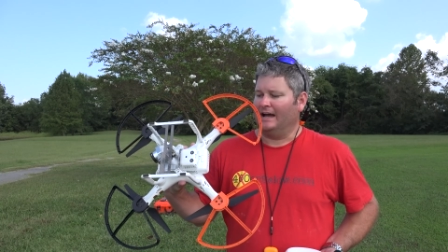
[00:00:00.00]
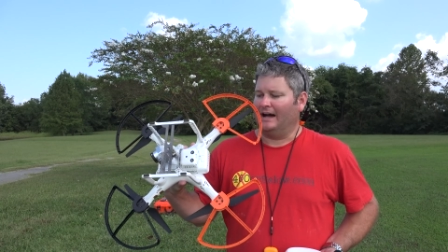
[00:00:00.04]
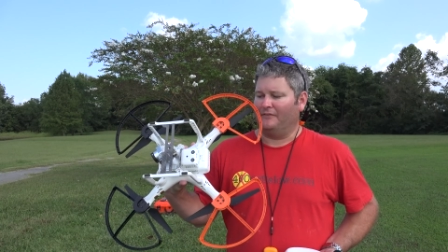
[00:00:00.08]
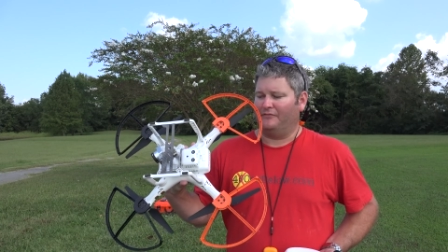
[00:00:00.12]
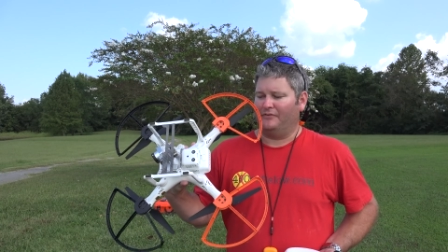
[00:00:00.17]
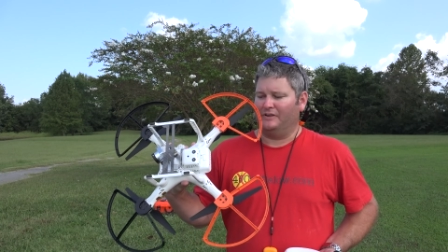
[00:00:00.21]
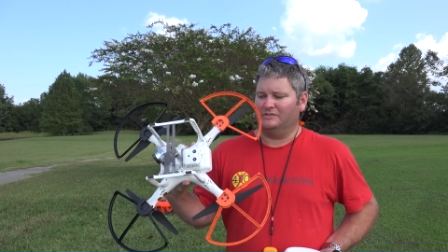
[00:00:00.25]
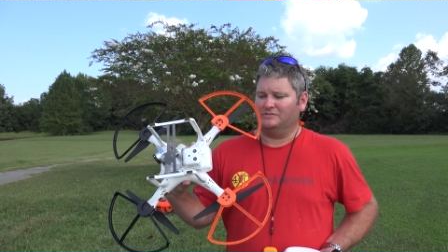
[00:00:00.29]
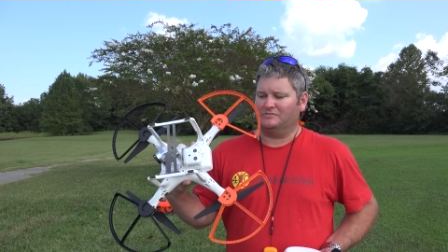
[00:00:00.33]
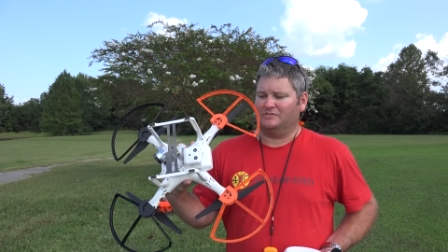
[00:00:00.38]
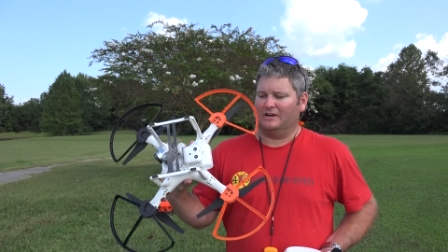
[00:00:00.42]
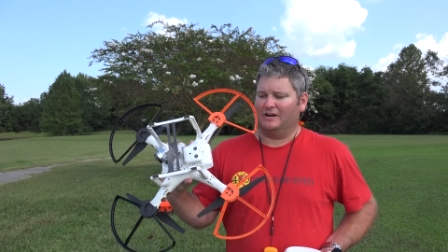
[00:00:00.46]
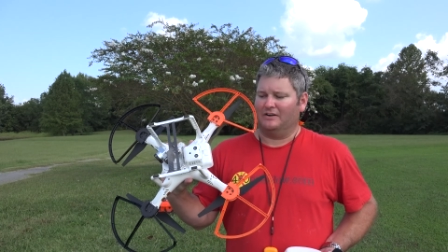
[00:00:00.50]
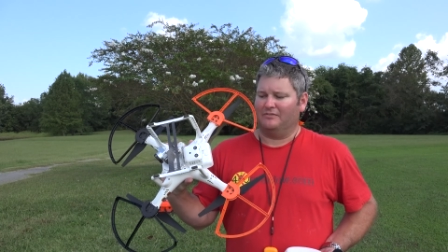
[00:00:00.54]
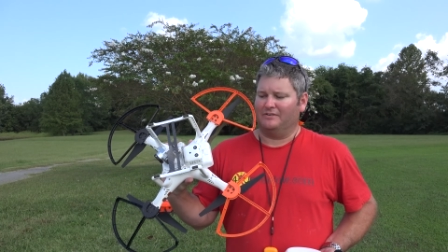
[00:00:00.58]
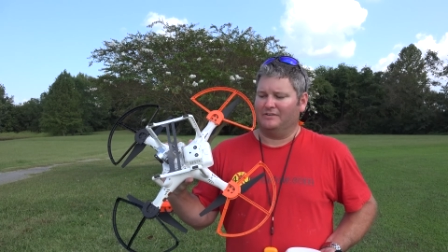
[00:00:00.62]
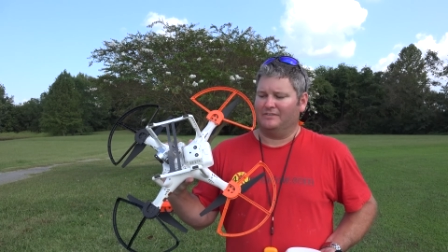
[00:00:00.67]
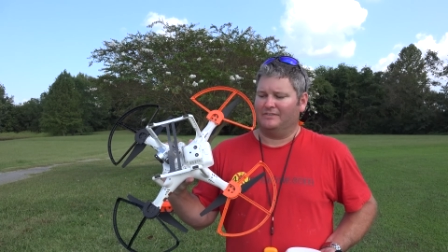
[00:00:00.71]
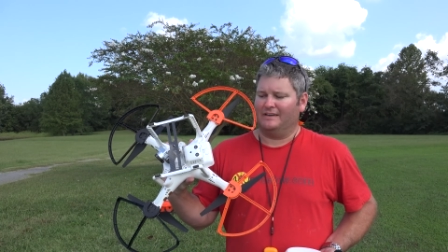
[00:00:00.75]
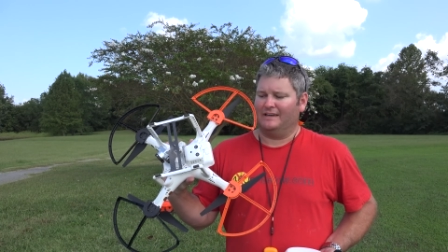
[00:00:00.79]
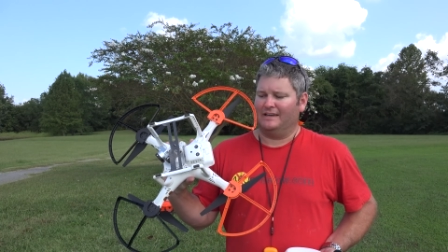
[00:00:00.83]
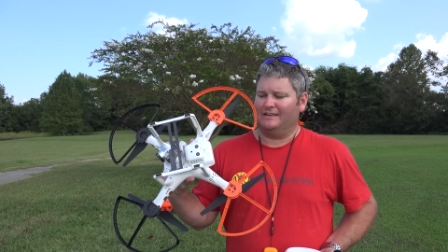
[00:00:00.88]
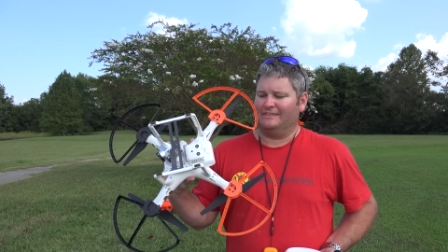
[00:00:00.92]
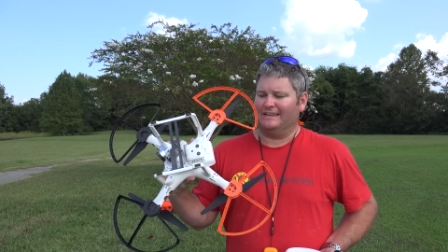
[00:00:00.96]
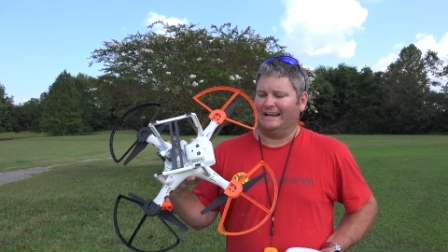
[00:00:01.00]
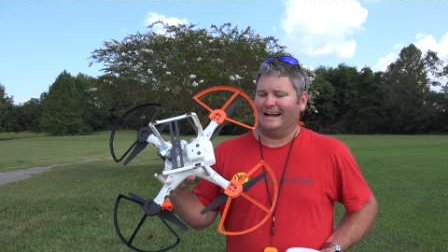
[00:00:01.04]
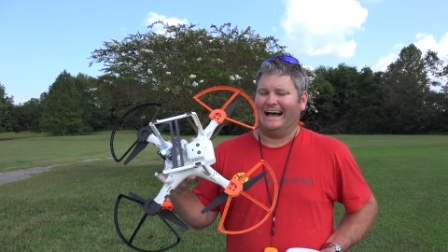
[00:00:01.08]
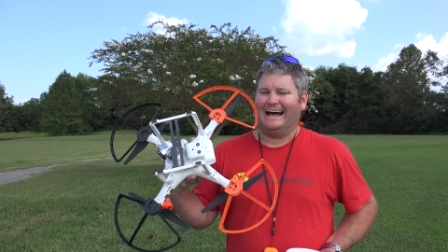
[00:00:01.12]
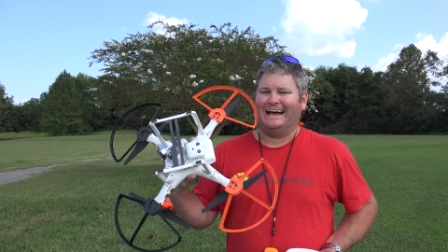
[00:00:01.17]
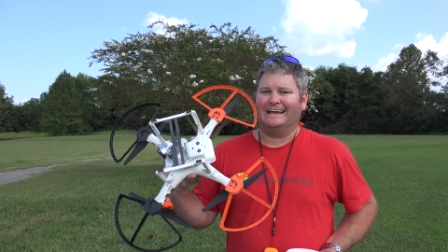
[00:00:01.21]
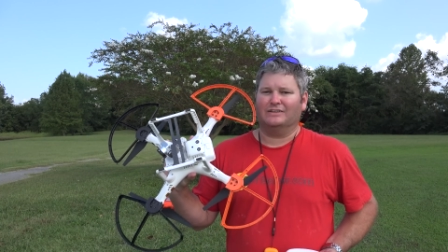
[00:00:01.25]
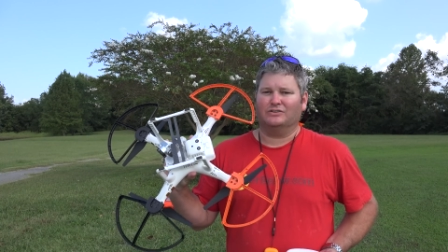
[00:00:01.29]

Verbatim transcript: feature everything that I